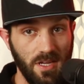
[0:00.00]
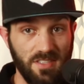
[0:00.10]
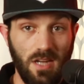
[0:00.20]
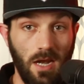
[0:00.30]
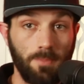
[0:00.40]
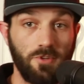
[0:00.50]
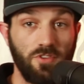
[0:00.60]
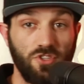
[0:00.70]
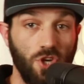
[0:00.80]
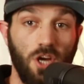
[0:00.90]
It's not up to
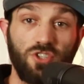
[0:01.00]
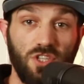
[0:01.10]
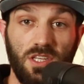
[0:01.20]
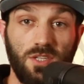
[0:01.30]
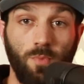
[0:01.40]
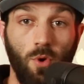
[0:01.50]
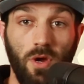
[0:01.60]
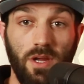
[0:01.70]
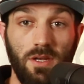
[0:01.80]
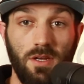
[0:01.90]
the judge at this
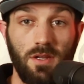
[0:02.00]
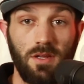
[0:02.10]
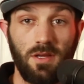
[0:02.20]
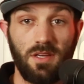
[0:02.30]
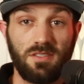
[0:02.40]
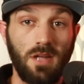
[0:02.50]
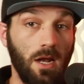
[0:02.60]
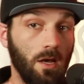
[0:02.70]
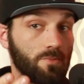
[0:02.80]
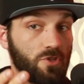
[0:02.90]
point. It's
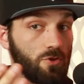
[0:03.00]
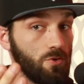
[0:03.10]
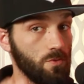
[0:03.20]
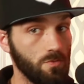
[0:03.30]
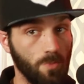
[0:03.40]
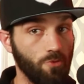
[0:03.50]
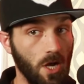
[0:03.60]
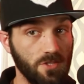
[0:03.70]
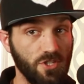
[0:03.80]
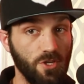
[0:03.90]
not up to the
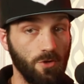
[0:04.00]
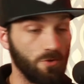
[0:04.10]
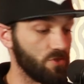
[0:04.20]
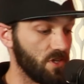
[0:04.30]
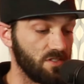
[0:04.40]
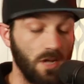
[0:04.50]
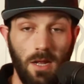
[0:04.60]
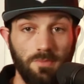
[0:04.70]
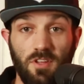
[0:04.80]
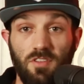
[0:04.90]
prosecutors. It's not
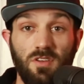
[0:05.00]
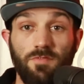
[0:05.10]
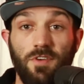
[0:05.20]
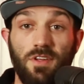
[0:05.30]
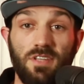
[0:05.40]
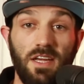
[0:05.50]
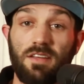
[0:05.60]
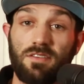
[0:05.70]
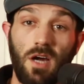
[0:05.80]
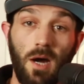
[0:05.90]
up to the defense. It
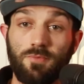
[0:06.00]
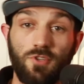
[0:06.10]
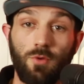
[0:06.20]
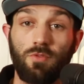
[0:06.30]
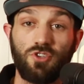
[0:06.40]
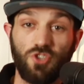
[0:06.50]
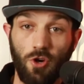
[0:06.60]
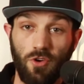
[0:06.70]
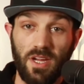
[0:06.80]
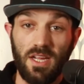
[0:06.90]
is up to the
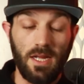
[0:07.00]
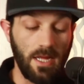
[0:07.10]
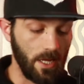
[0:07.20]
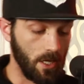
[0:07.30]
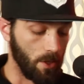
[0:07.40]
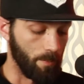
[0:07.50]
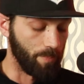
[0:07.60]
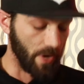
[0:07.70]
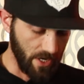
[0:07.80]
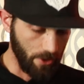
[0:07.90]
jury.
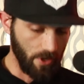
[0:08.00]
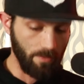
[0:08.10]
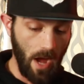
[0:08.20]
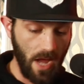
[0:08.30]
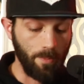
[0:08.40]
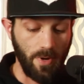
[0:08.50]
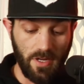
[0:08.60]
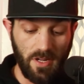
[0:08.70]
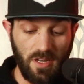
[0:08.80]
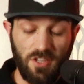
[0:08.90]
Binger, in my
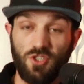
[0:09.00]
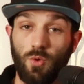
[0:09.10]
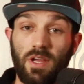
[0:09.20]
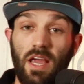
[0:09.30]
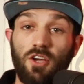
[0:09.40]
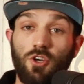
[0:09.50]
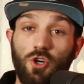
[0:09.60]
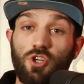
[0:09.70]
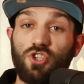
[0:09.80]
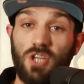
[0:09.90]
opinion, is doing a
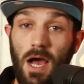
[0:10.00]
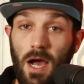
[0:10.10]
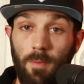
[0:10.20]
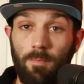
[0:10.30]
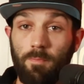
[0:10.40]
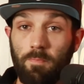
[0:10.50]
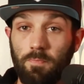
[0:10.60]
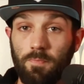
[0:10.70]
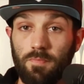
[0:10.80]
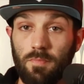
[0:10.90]
good job
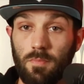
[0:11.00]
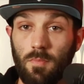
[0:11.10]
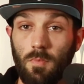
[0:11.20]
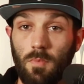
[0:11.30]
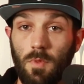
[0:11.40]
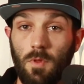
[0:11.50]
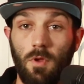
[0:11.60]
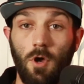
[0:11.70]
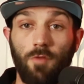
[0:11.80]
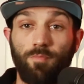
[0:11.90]

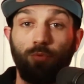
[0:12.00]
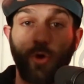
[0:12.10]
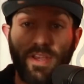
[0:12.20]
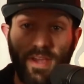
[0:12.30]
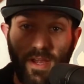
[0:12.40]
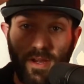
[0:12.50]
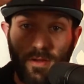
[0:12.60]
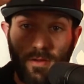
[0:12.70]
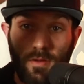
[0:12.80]
of bringing